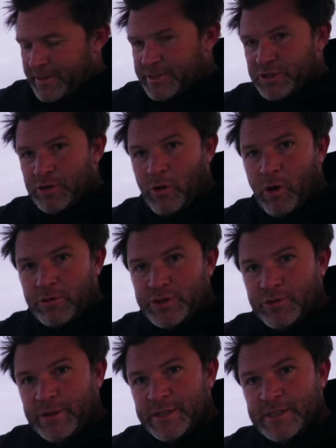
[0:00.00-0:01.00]
these new
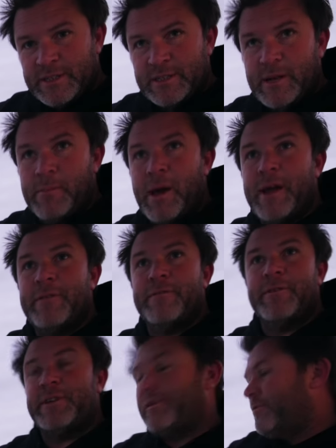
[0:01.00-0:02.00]
Ultra rigs is they're made of
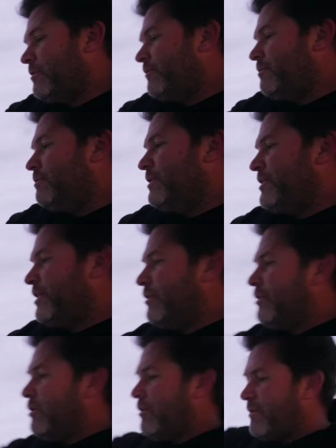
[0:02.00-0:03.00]
a different
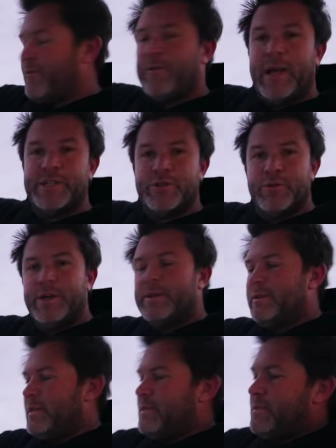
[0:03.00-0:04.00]
material of a flasher rig.
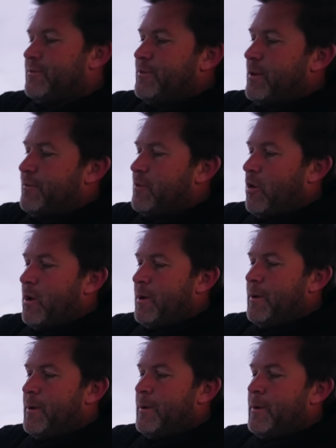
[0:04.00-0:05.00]
These have, have got
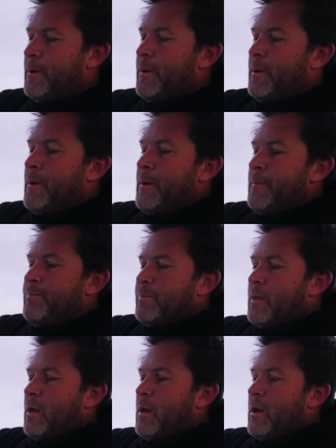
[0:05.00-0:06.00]

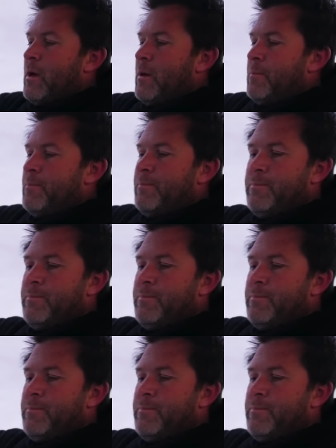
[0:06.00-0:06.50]
um,